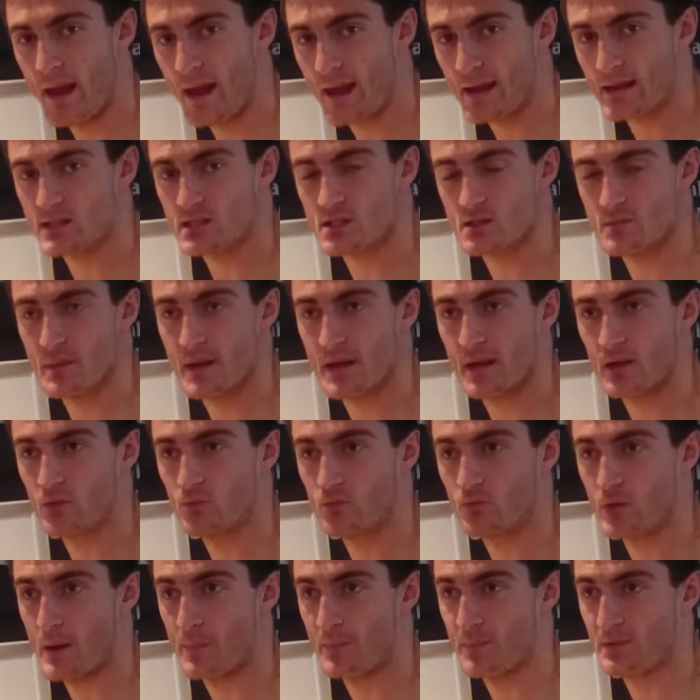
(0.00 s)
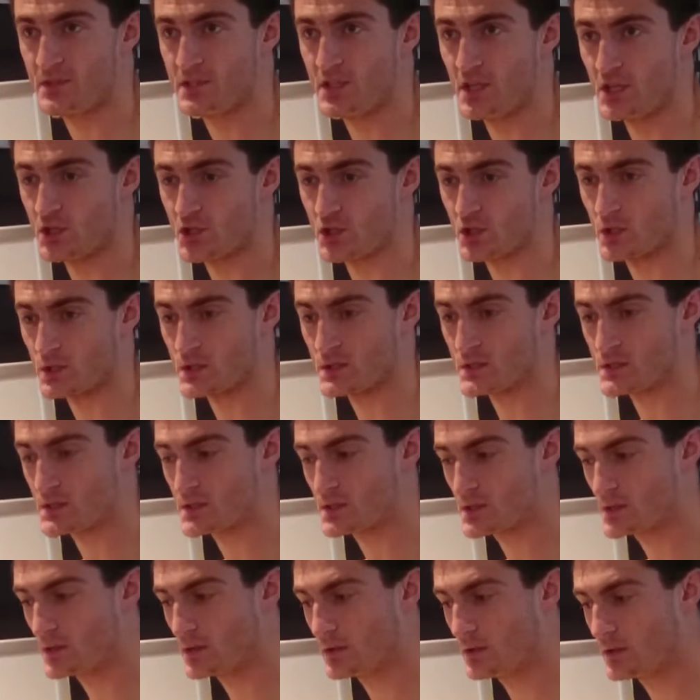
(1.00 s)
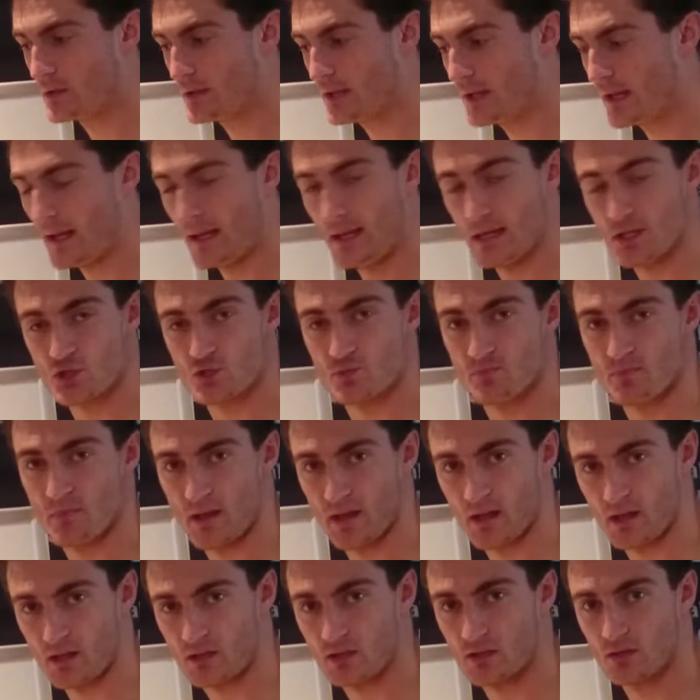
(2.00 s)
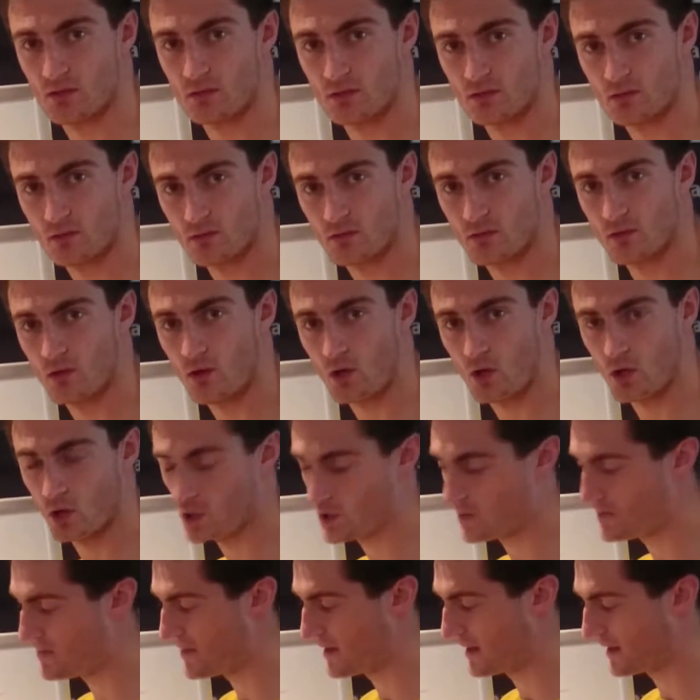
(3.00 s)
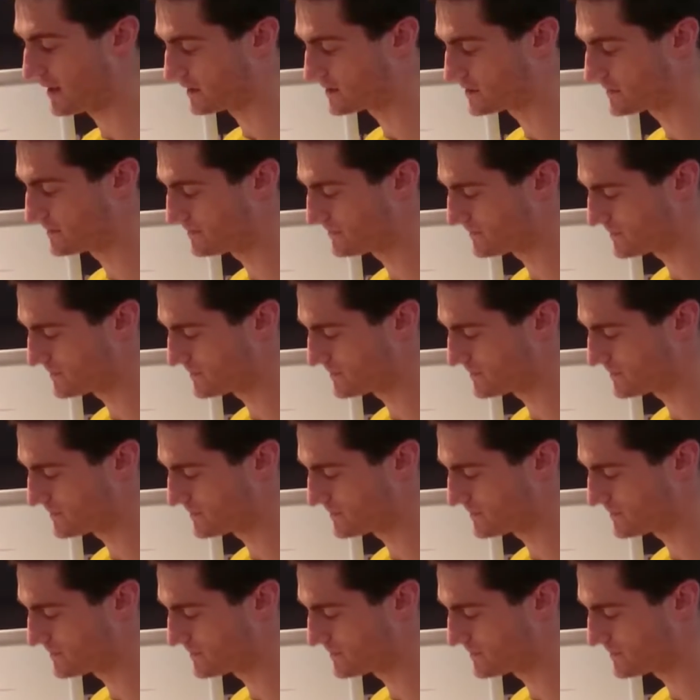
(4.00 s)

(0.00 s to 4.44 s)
X amount of repetitions each minute on the minute.